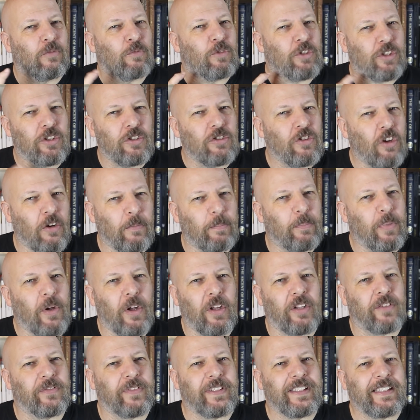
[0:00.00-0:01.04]
was not
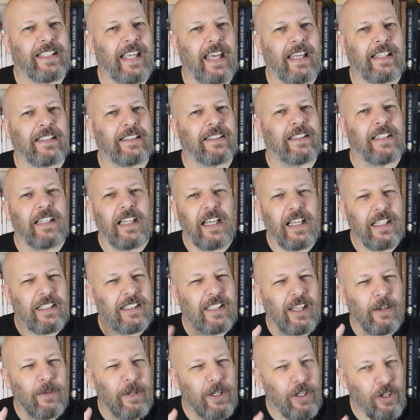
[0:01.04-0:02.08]
part of his head, and
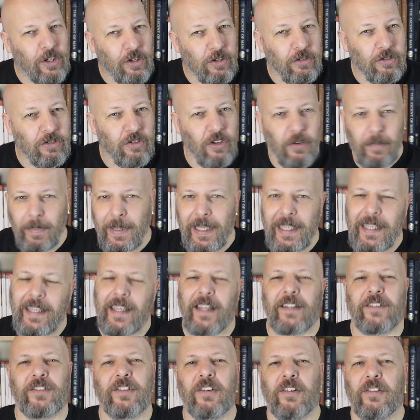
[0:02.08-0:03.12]
so it could not be
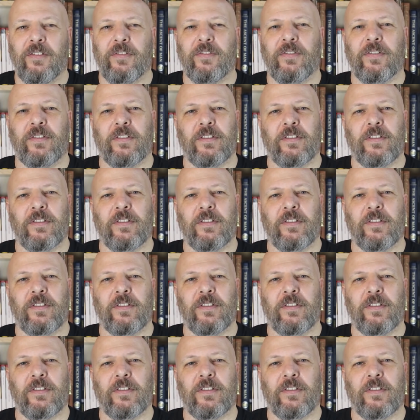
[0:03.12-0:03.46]
cut off.